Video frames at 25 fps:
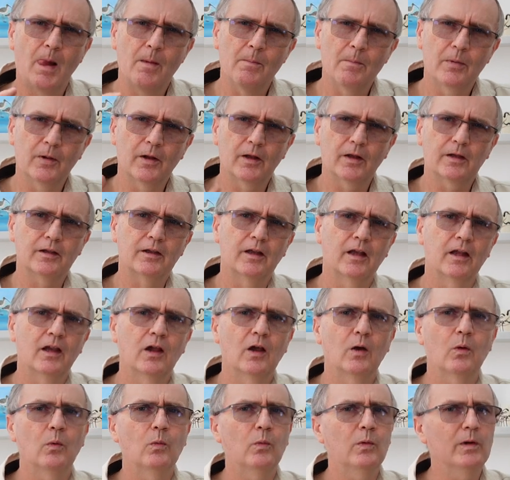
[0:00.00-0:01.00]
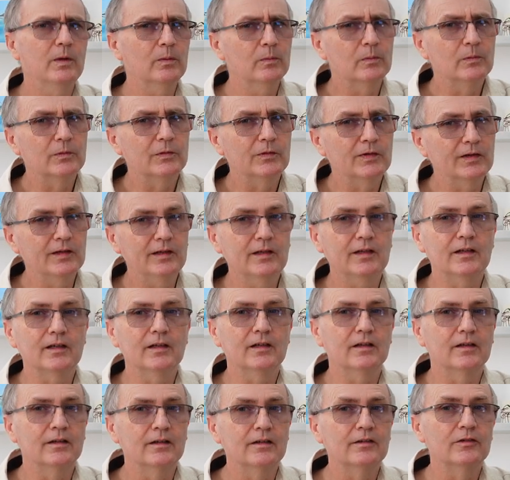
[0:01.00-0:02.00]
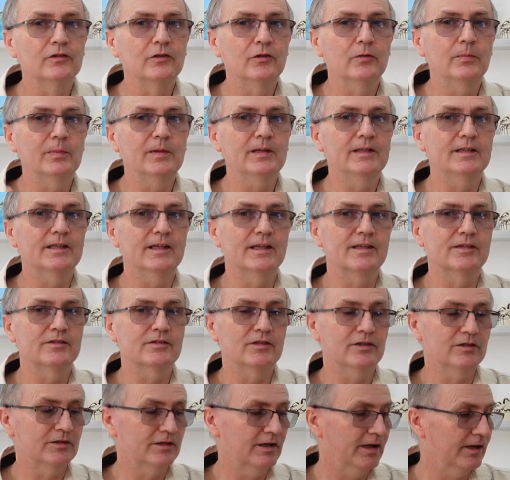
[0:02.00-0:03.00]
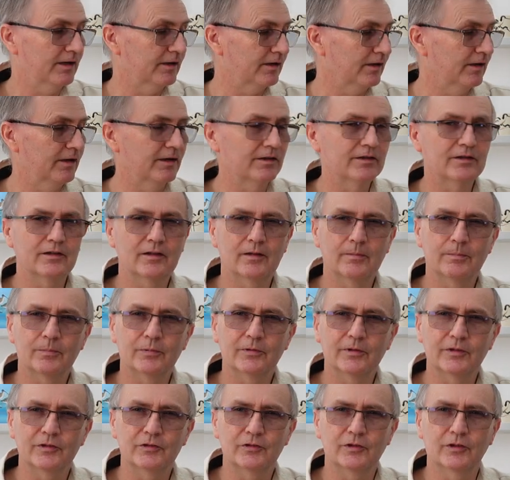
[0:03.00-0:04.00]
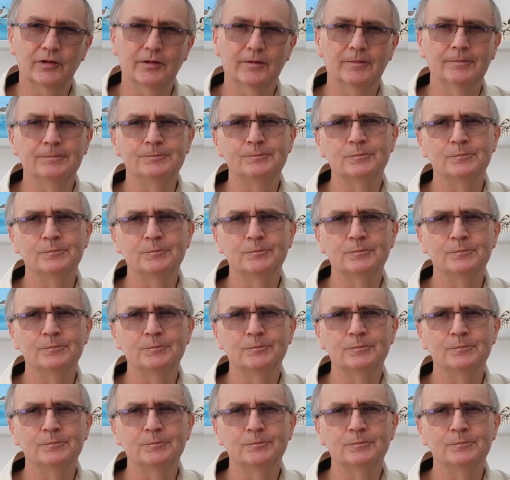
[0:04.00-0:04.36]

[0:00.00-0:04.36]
but we will see, to be tested yet under the pressure.